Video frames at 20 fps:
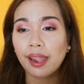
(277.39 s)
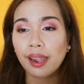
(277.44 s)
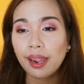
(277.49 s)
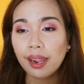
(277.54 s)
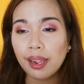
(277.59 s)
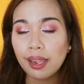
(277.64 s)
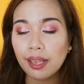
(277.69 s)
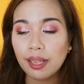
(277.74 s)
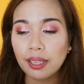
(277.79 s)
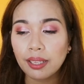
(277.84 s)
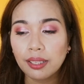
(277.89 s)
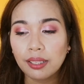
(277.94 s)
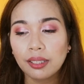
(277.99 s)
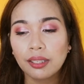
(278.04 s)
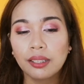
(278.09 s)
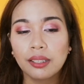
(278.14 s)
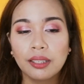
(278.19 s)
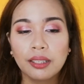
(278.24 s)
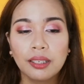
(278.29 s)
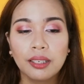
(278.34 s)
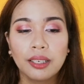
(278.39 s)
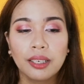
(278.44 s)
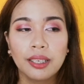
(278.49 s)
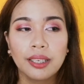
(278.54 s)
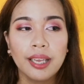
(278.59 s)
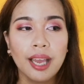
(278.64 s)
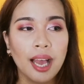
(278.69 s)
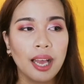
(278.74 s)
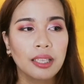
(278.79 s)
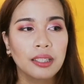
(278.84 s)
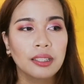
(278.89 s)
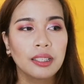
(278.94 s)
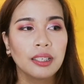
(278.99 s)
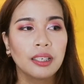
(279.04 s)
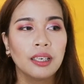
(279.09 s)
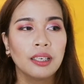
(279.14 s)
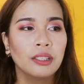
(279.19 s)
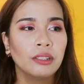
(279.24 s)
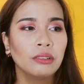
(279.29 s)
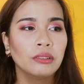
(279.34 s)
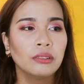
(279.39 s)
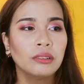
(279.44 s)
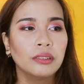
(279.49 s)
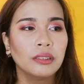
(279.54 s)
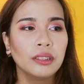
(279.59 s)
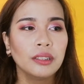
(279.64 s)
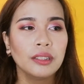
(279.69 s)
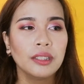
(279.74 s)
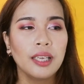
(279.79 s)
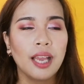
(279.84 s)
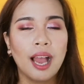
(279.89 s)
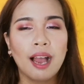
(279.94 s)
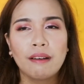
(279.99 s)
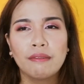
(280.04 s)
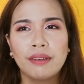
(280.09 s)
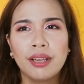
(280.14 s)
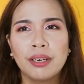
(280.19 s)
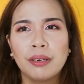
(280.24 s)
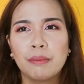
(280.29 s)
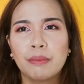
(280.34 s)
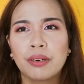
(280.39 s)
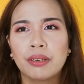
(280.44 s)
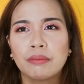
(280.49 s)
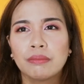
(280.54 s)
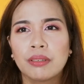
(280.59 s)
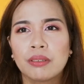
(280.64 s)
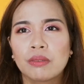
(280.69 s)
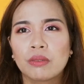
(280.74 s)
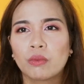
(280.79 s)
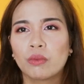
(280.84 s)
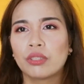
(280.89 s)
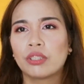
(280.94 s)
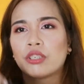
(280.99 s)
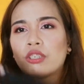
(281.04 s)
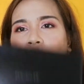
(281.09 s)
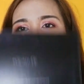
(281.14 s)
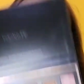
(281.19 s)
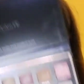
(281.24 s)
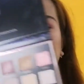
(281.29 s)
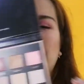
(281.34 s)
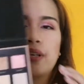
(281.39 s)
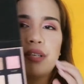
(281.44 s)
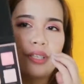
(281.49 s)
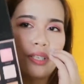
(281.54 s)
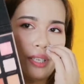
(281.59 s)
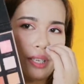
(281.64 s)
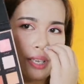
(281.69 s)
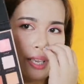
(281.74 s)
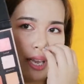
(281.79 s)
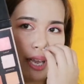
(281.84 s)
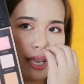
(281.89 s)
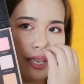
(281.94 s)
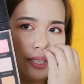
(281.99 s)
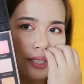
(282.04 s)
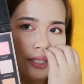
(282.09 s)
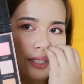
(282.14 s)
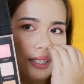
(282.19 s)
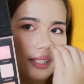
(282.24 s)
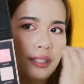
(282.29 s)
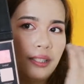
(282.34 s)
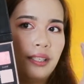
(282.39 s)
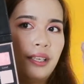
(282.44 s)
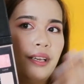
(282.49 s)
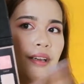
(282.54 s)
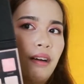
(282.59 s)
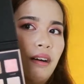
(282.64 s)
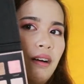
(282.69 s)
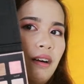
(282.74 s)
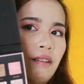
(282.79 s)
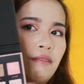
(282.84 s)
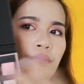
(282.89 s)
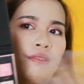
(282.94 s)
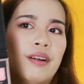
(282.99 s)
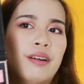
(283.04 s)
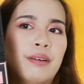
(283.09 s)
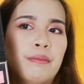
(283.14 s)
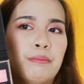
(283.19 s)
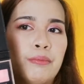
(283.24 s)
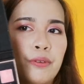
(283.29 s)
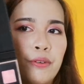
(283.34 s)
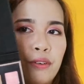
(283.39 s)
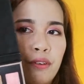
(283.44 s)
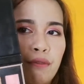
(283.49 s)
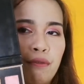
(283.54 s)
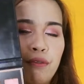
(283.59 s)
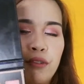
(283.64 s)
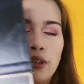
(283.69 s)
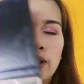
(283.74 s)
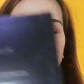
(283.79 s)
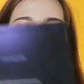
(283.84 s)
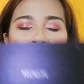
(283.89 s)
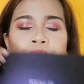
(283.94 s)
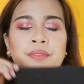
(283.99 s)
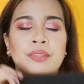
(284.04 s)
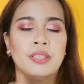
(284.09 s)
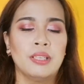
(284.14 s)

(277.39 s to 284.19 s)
and uh, yeah I don't really have any problems with the shimmers again they are very beautiful